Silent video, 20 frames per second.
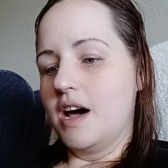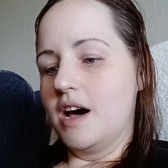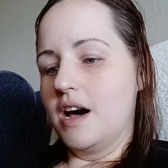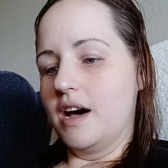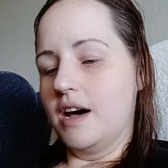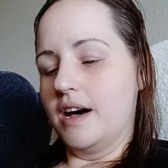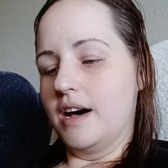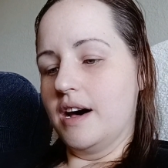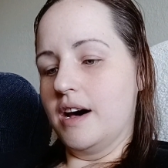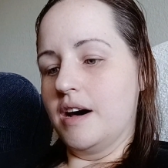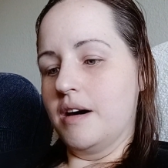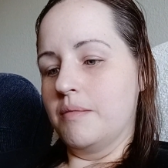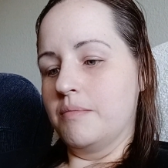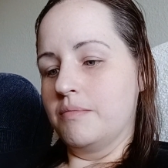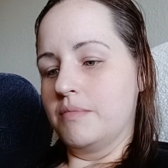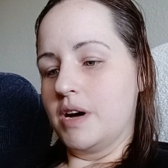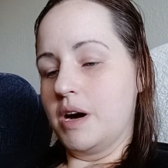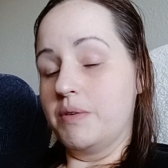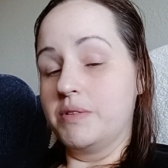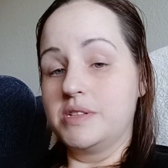I
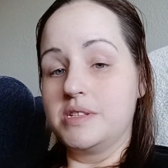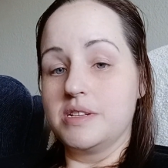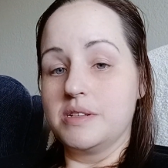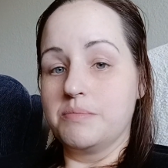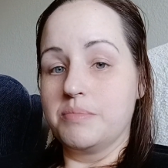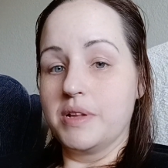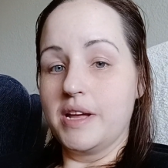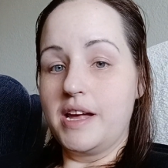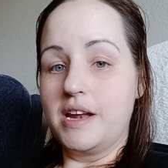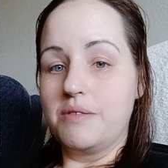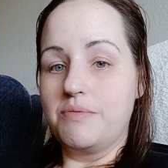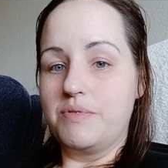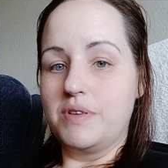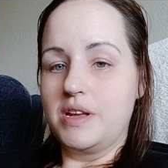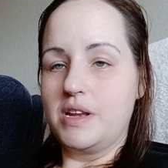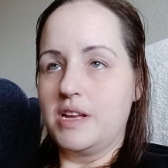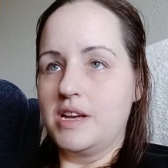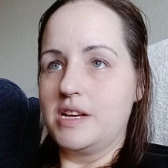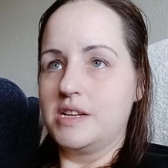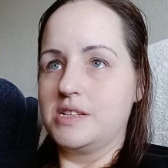went to Planet
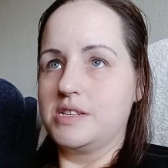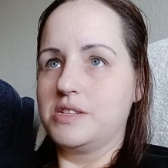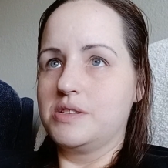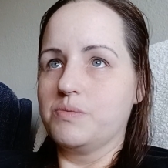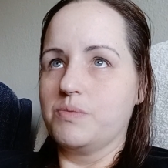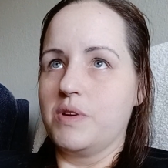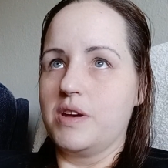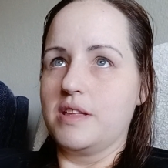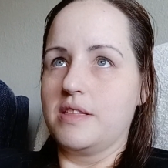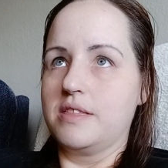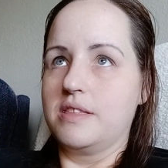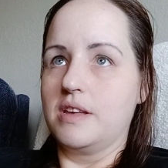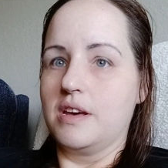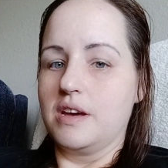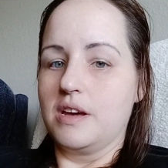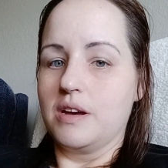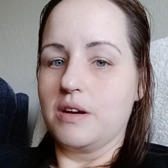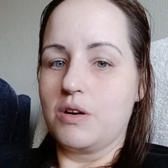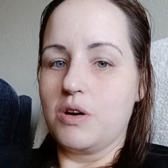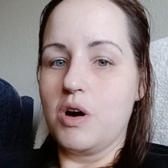Fitness with
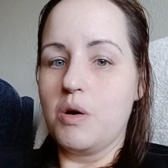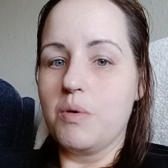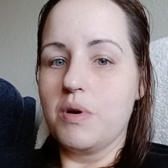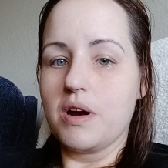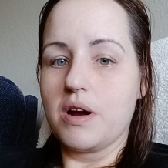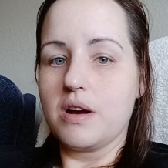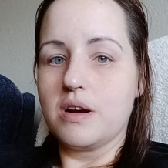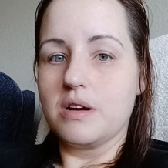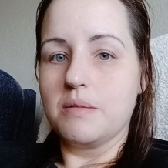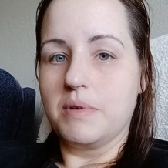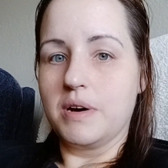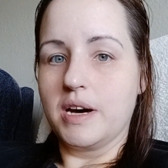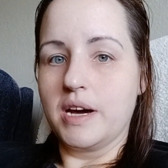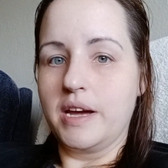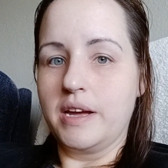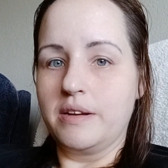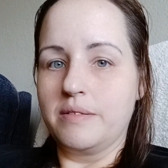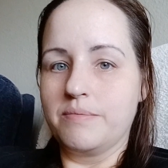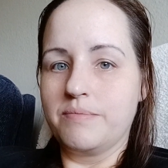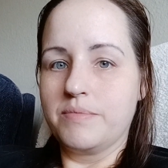a coworker of
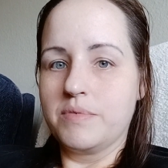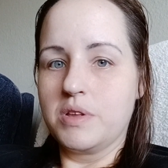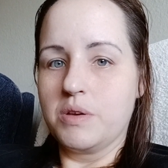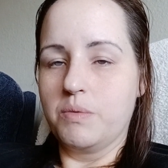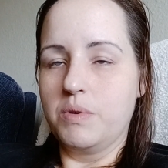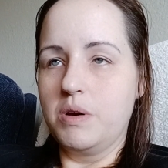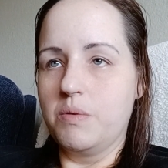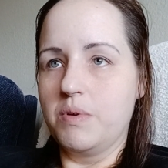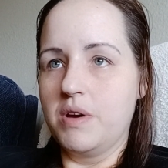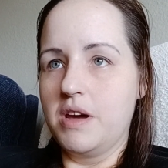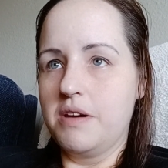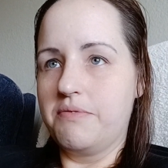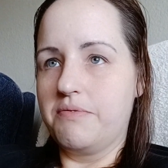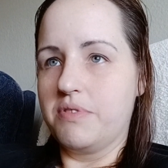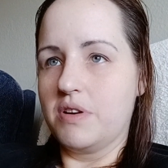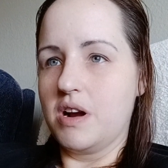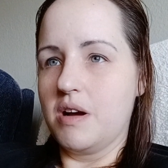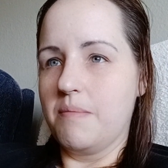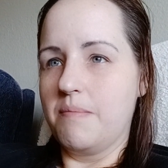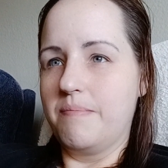mine. We went
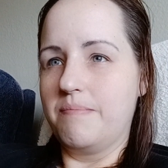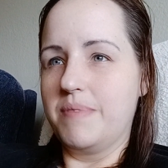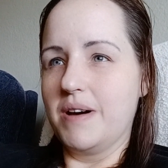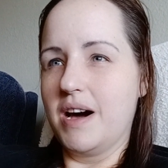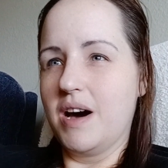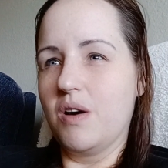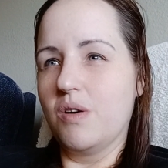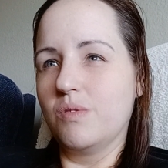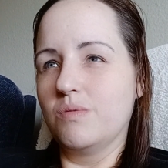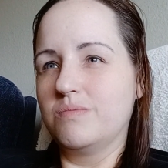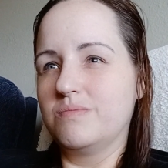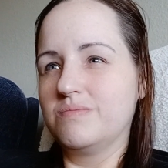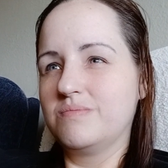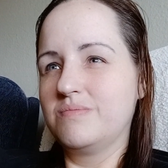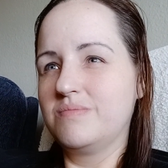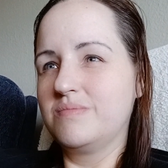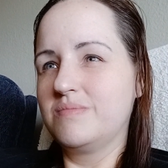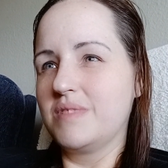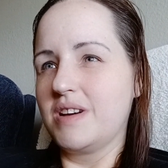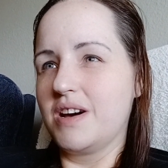for about,
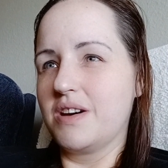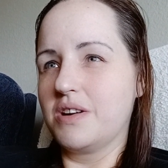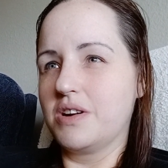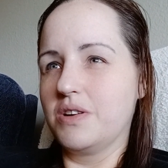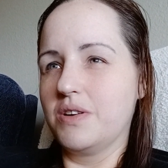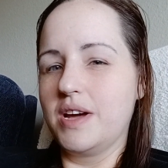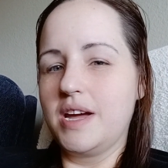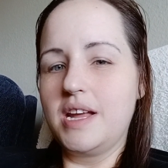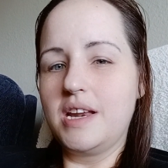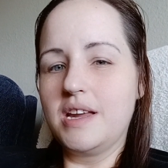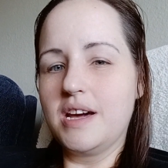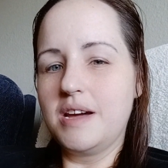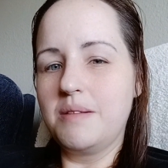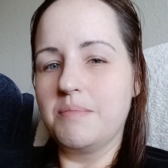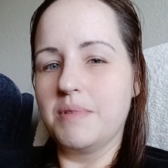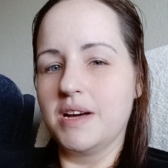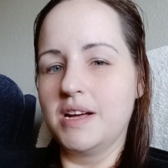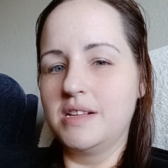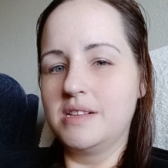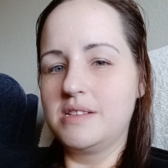I don't know, 8, 9
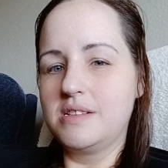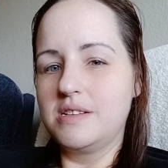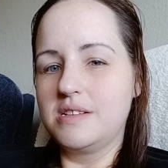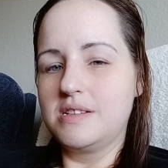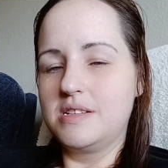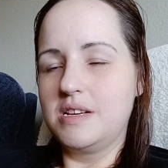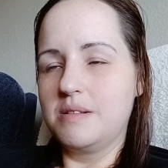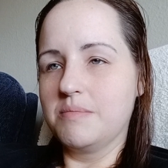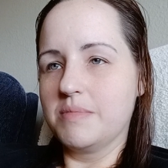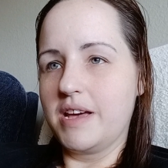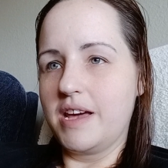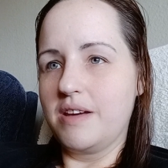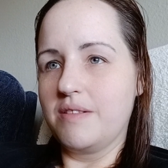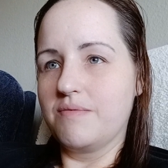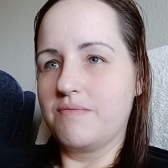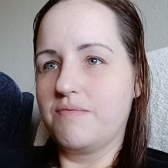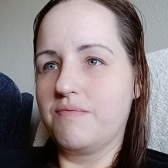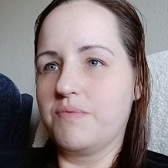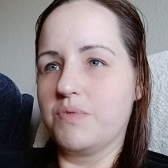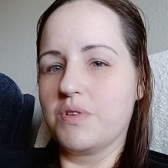months. It seemed
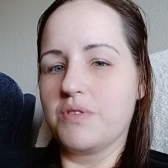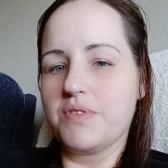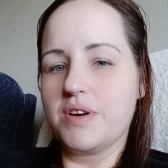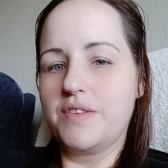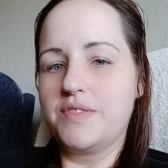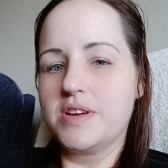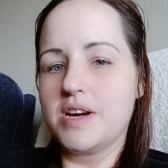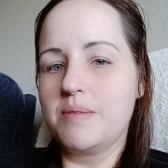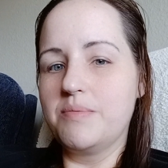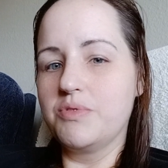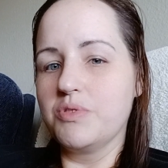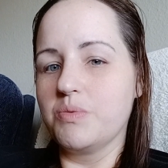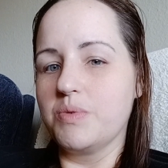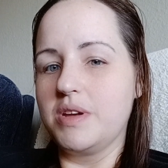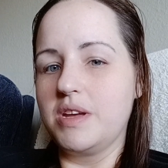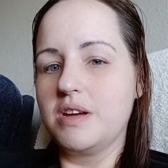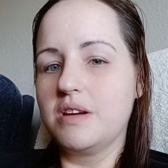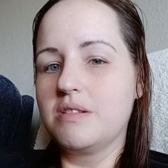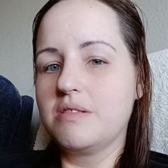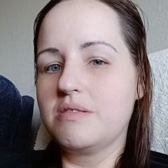like 4 or 5 times a
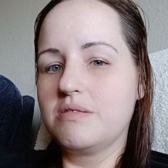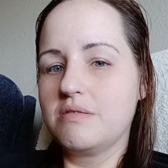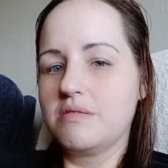week,